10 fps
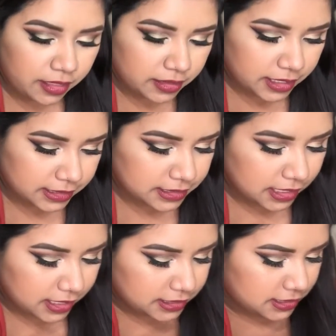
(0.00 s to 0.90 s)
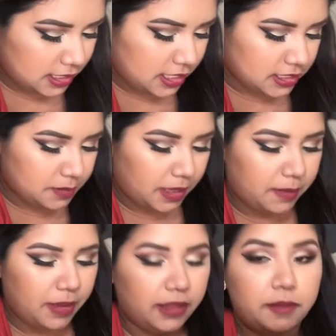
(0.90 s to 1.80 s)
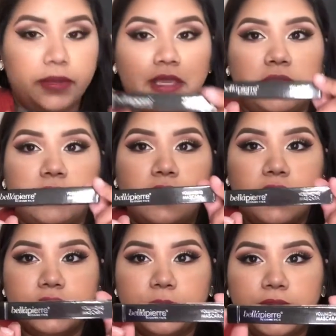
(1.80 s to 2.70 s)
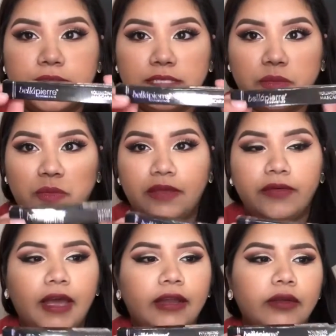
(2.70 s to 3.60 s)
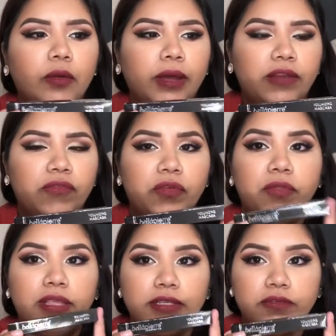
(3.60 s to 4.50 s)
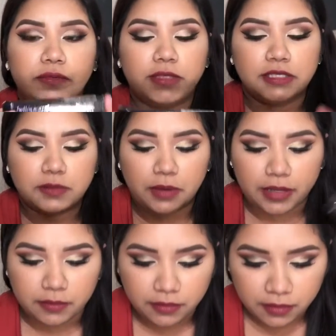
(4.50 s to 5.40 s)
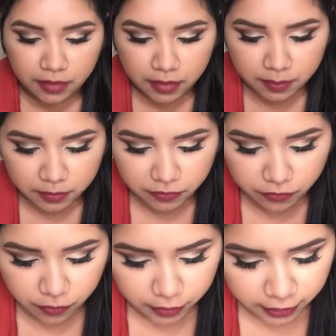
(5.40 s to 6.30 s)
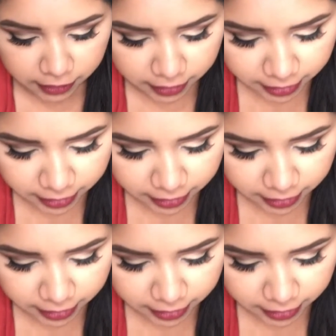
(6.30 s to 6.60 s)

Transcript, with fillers: The next thing I see is by Bella Pierre Cosmetics, and we got quite a few things from this brand before.